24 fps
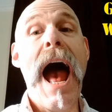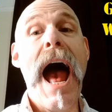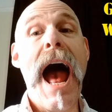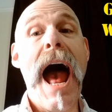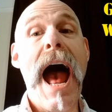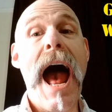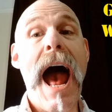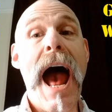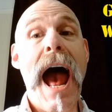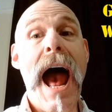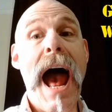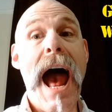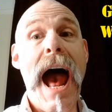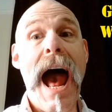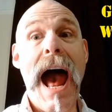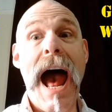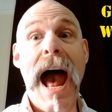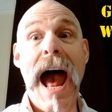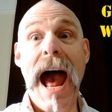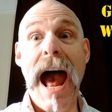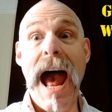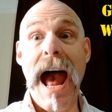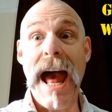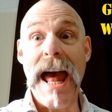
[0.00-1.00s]

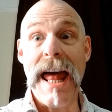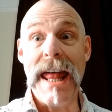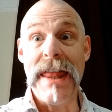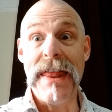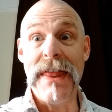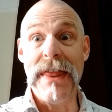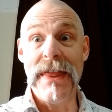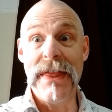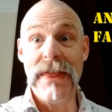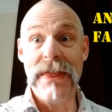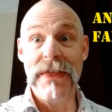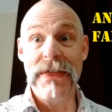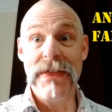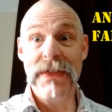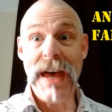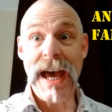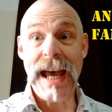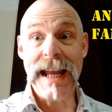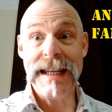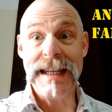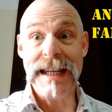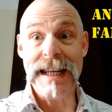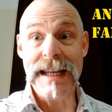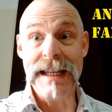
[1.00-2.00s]
And
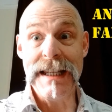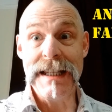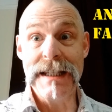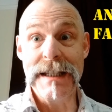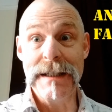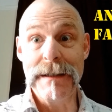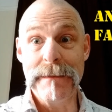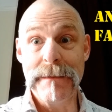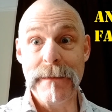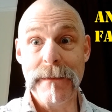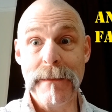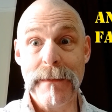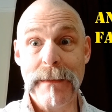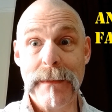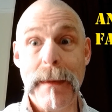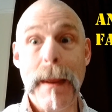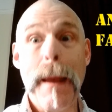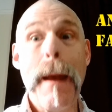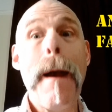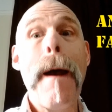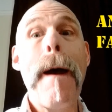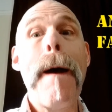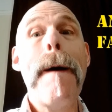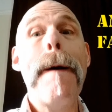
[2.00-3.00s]
that is,
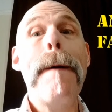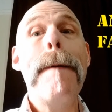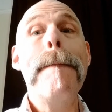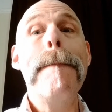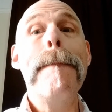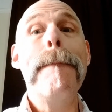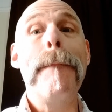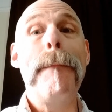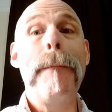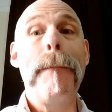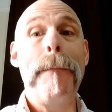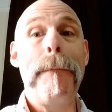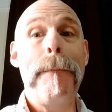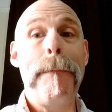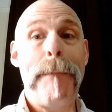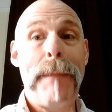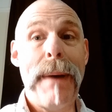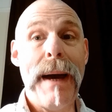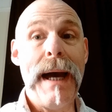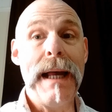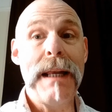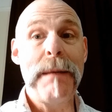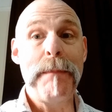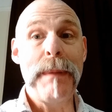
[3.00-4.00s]

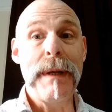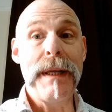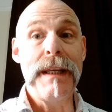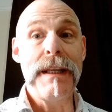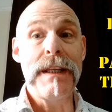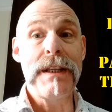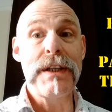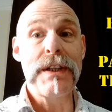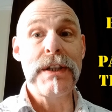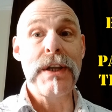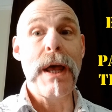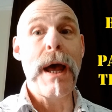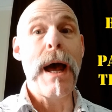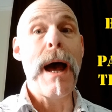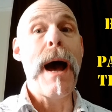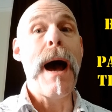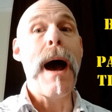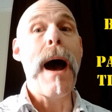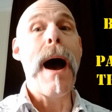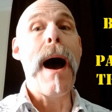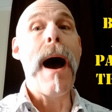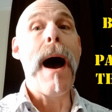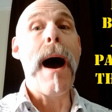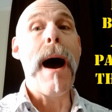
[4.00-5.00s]
bad beats
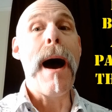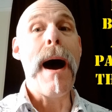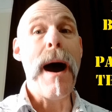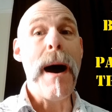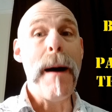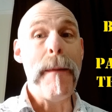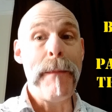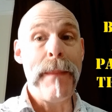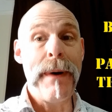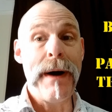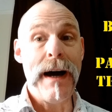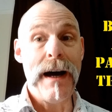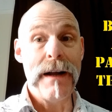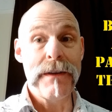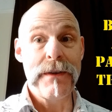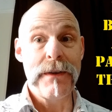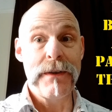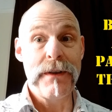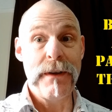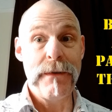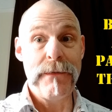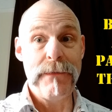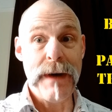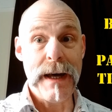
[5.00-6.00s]
are part of
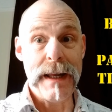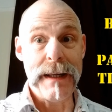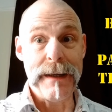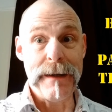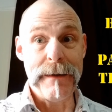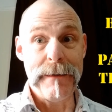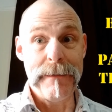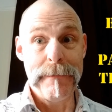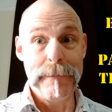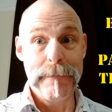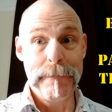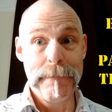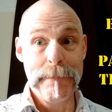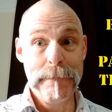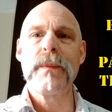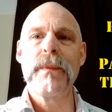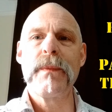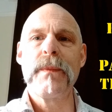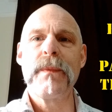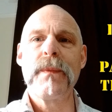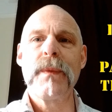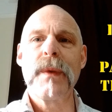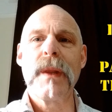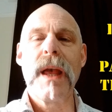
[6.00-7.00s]
the fun.
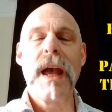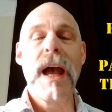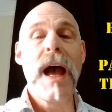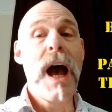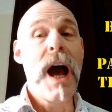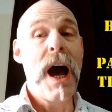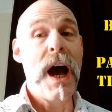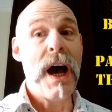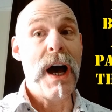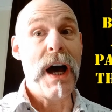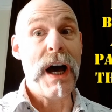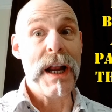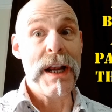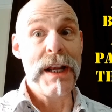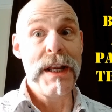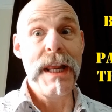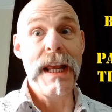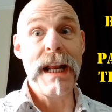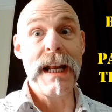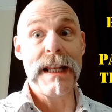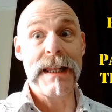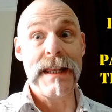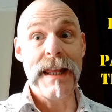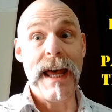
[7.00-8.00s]
I
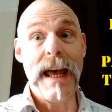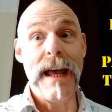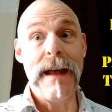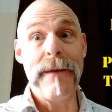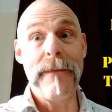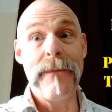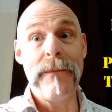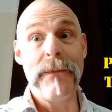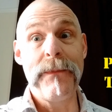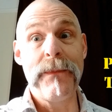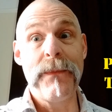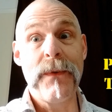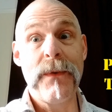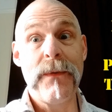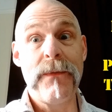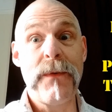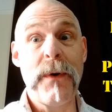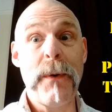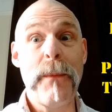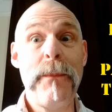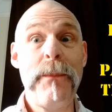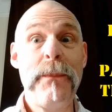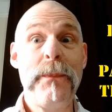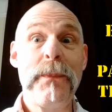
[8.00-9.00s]
nicked that
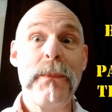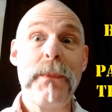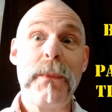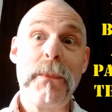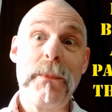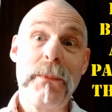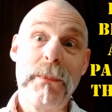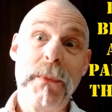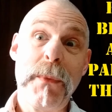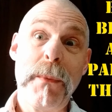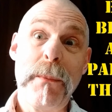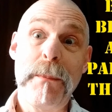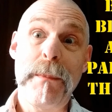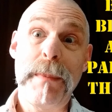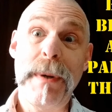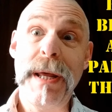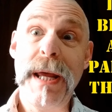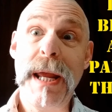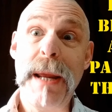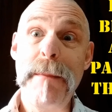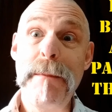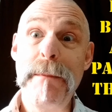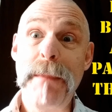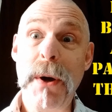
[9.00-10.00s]
from
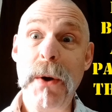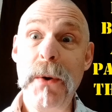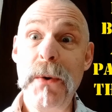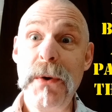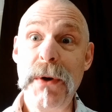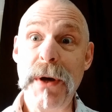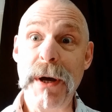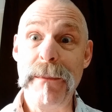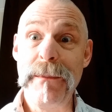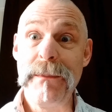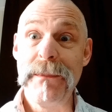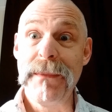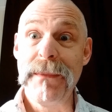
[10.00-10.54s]
playing poker.